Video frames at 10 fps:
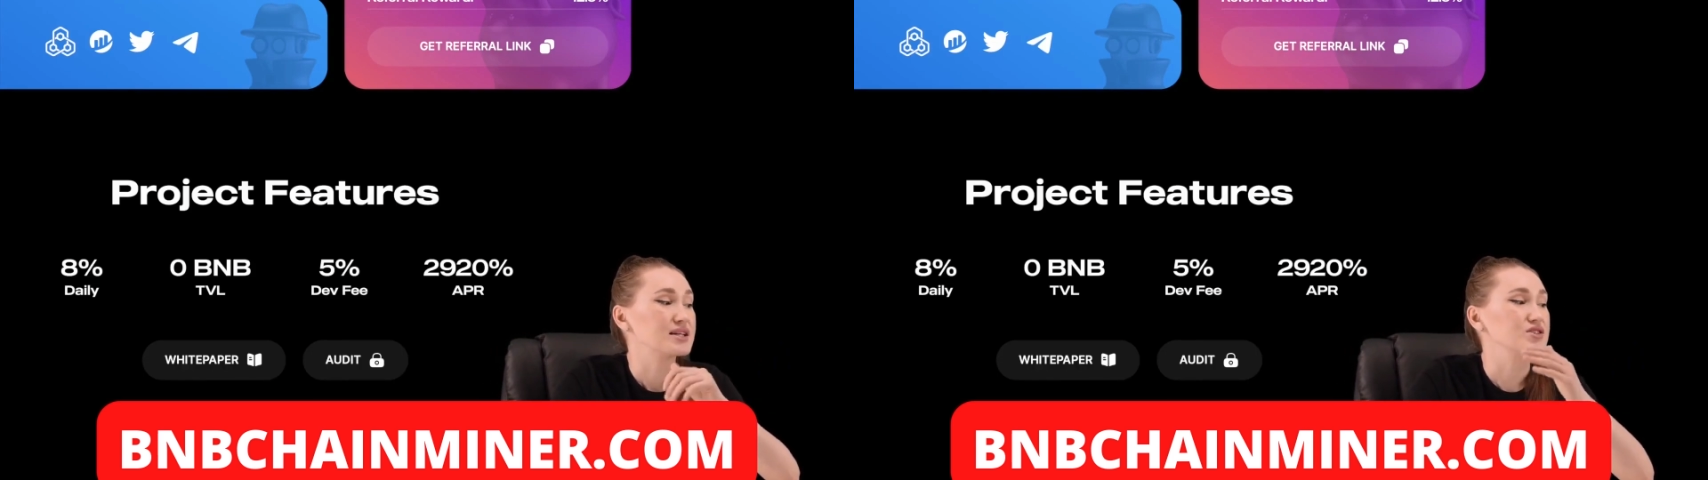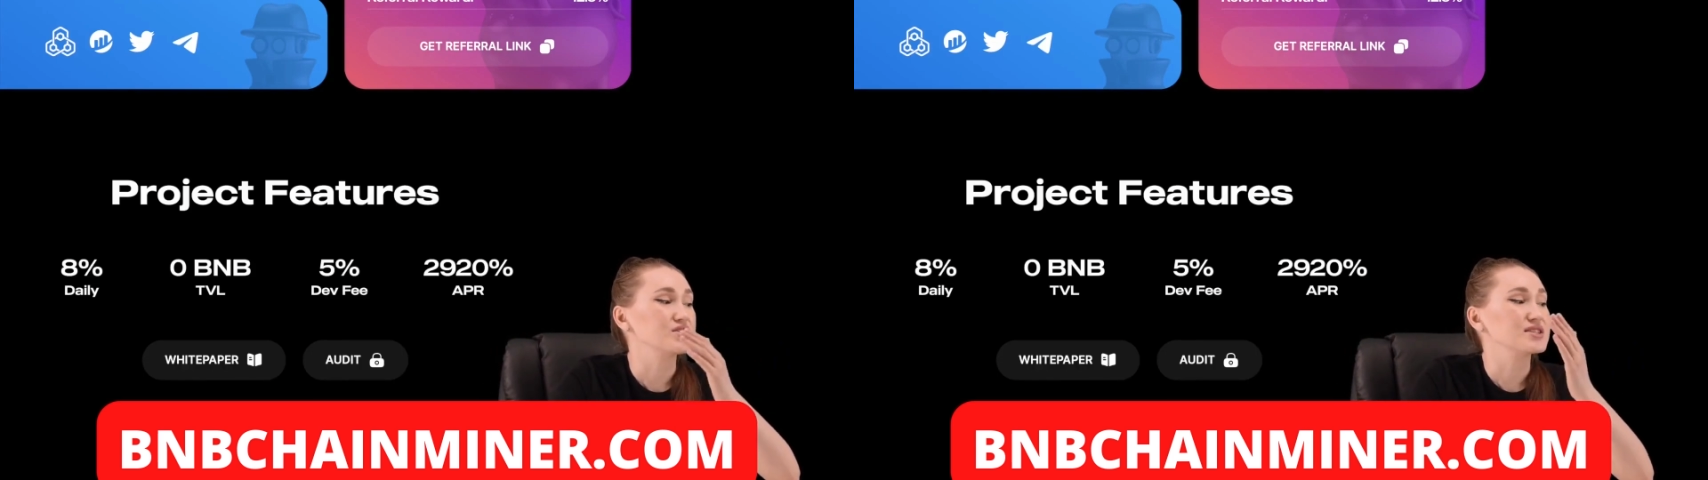
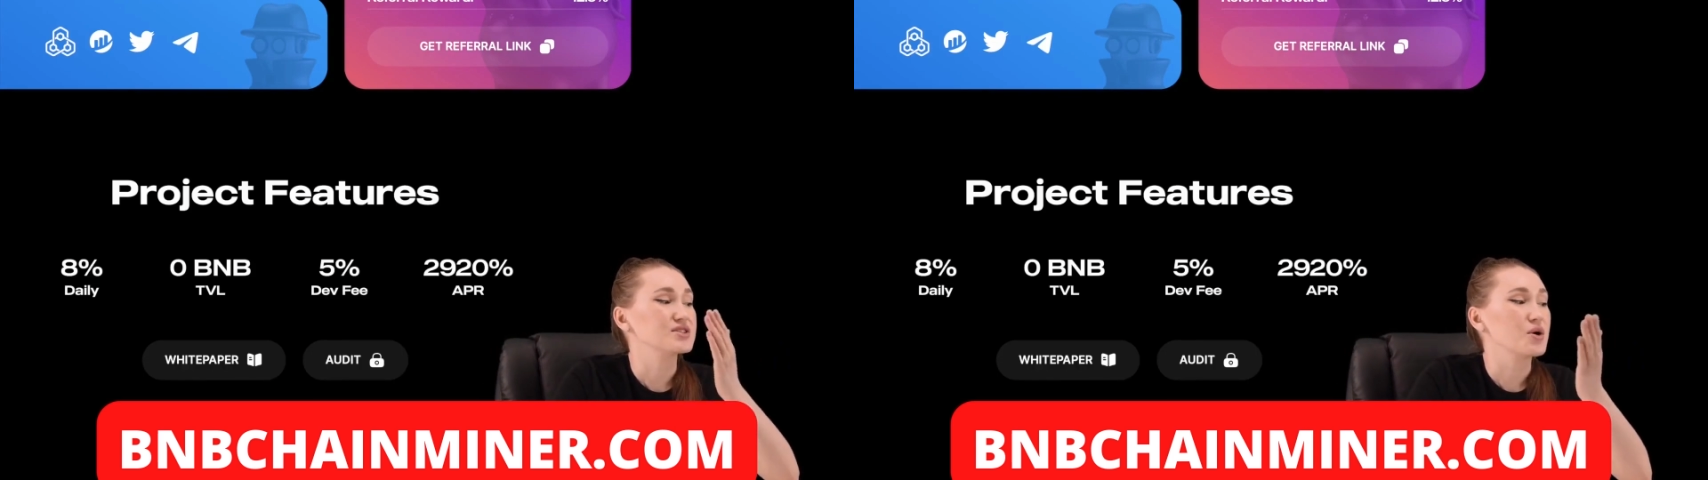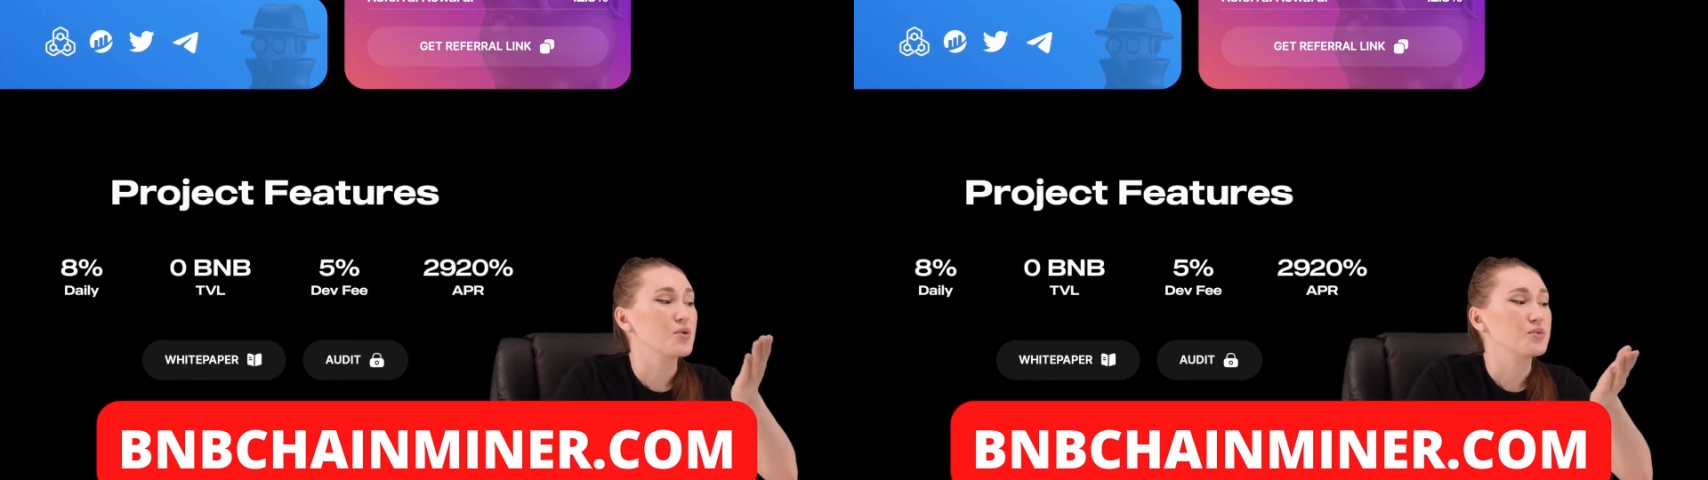There is
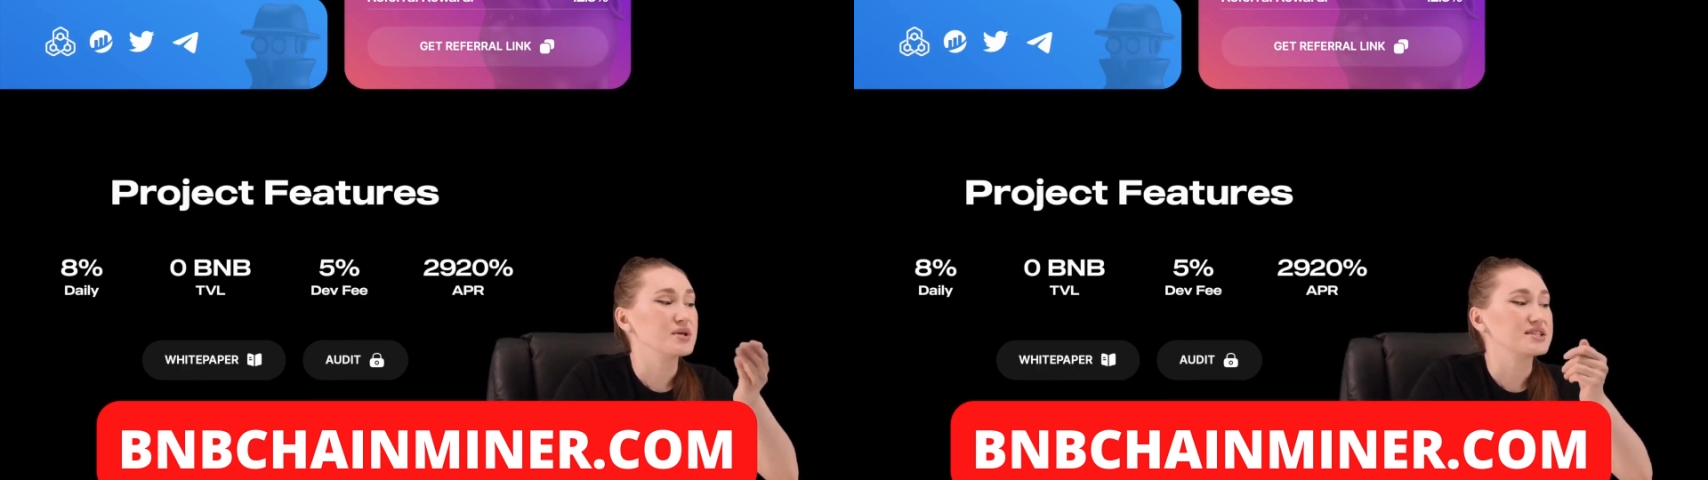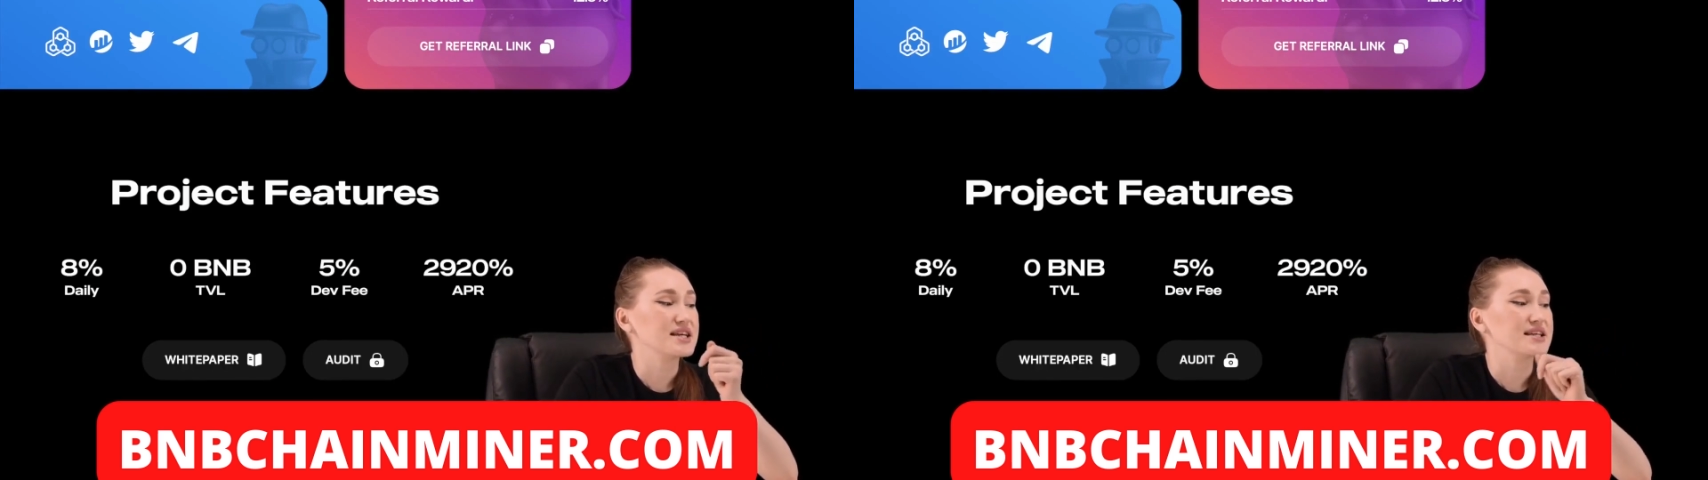no
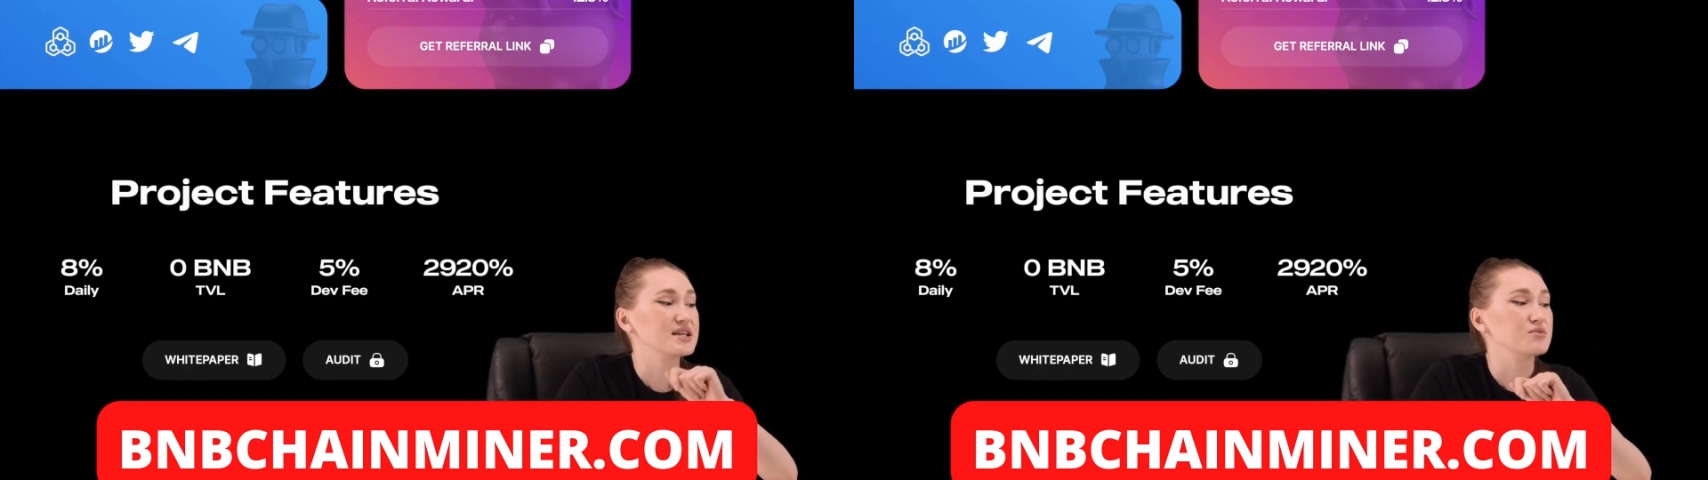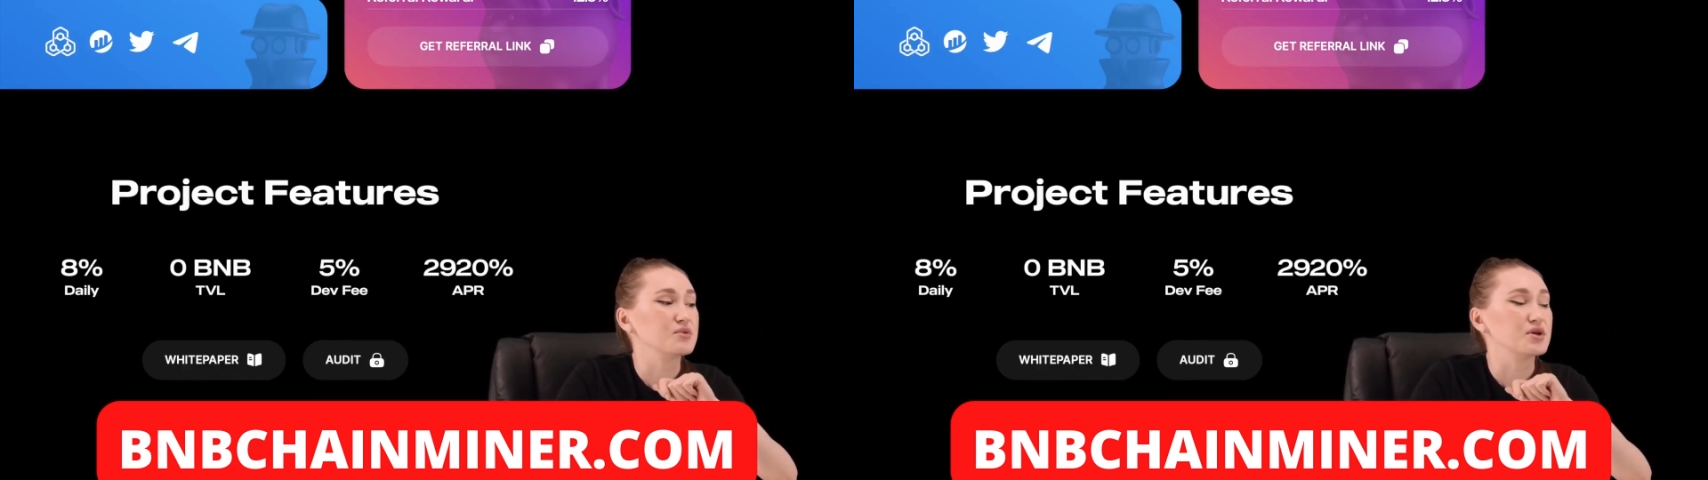fee taken